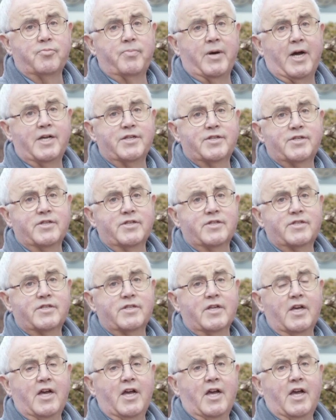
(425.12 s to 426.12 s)
basis.
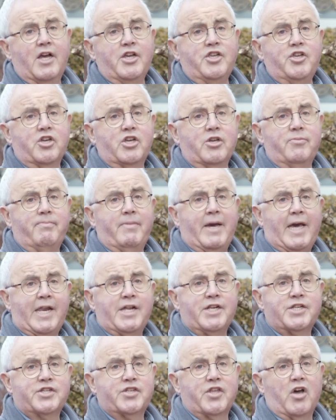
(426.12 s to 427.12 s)
You can
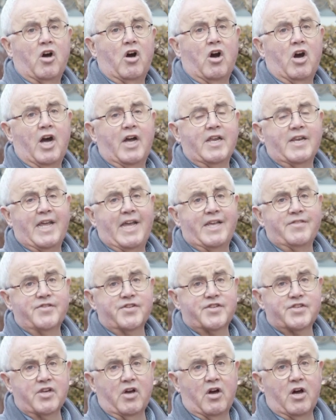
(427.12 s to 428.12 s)
manage the height and the
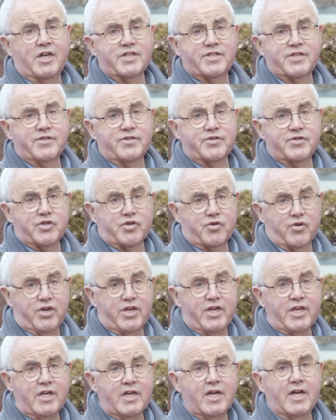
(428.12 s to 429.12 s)
size of the
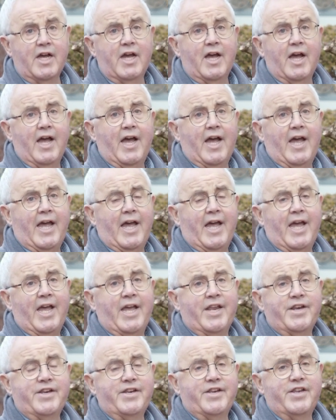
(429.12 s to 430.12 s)
tree,
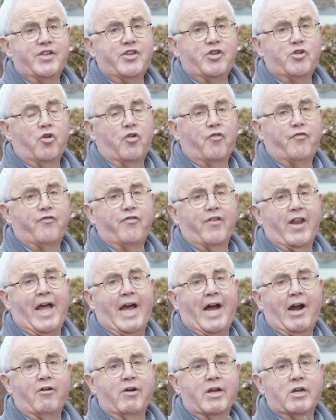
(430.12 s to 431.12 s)
and your
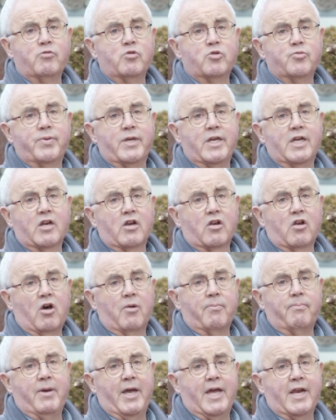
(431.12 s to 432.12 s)
flowering will be a
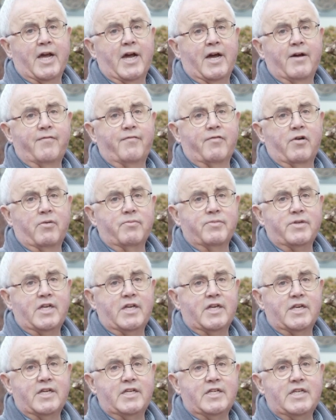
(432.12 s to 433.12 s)
lot better from
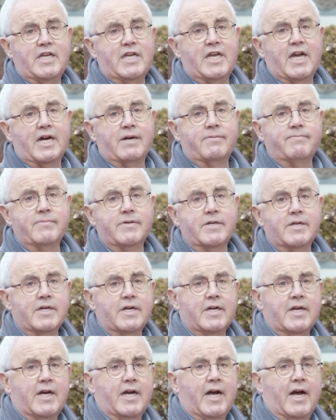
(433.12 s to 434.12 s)
year to year.
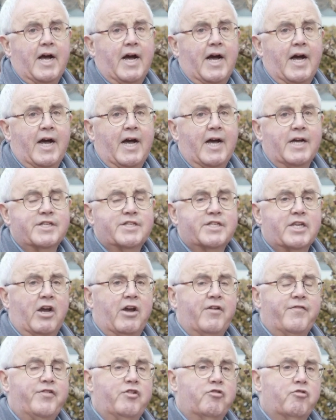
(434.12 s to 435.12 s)
So
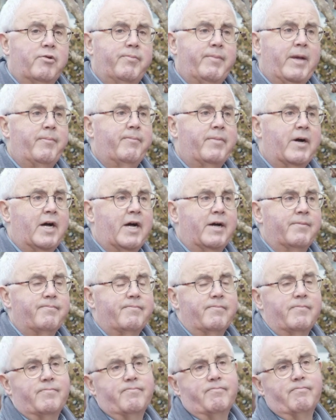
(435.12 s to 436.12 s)
if you remember,
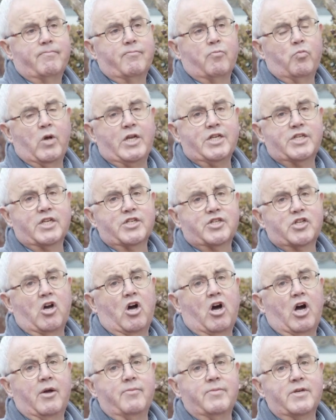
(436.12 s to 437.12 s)
winter
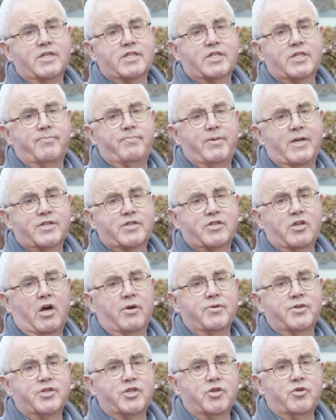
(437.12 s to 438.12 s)
time is the best
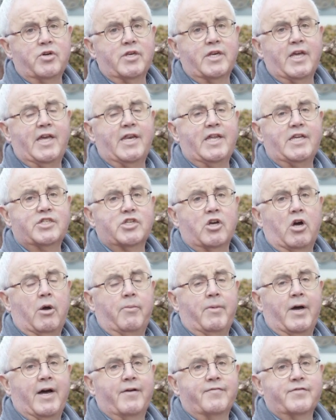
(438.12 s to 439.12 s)
time to do it, any
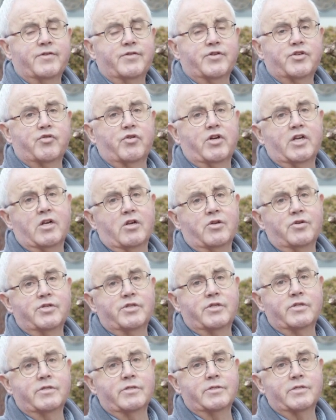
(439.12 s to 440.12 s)
time after the tree
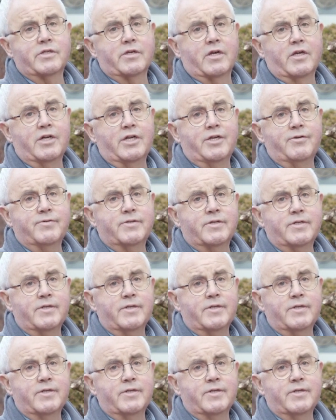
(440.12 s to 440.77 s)
loses its leaves.